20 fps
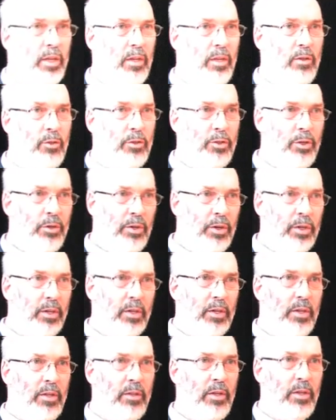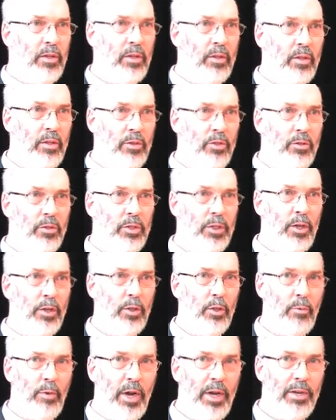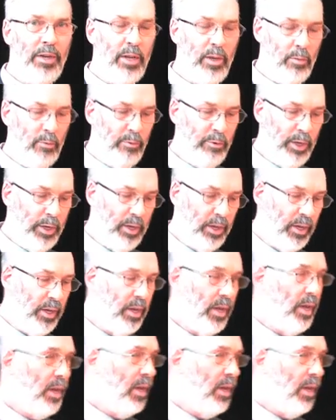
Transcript: the tunic the, that you see on the right-hand figure.